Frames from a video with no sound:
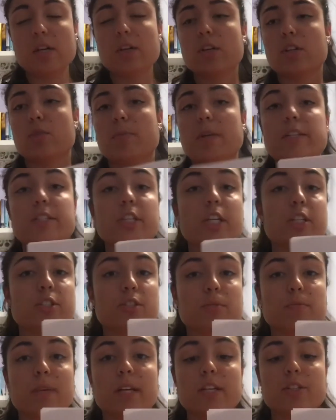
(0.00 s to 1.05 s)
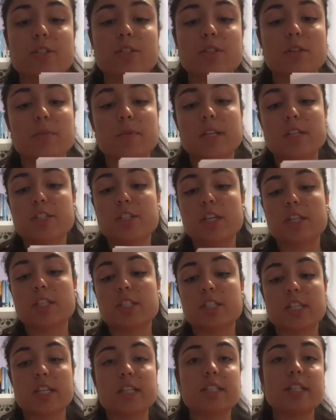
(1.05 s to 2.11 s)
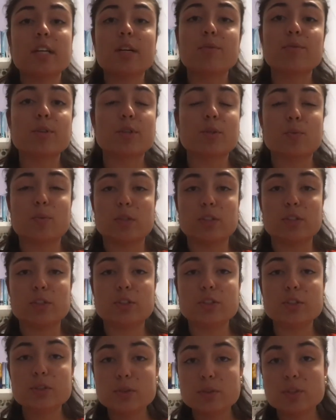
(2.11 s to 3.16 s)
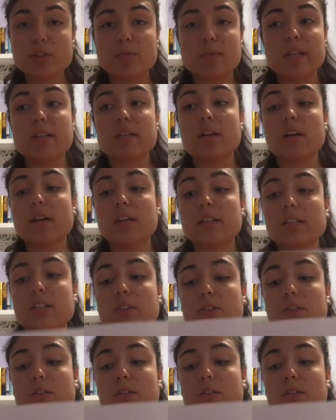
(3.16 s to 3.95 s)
You may change your major, you may change the idea of what you want to do, you may not,